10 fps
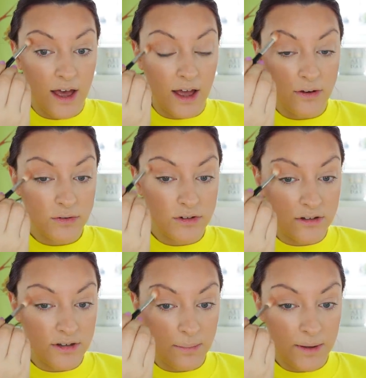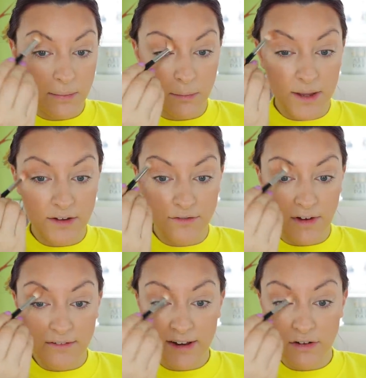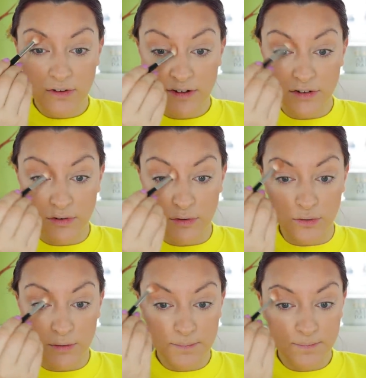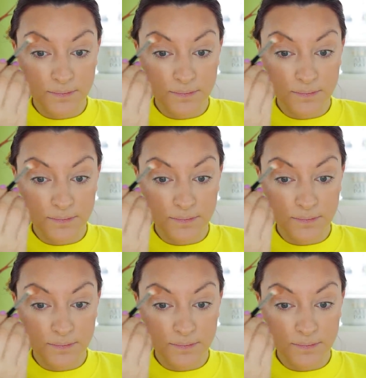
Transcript: I also see people being very critical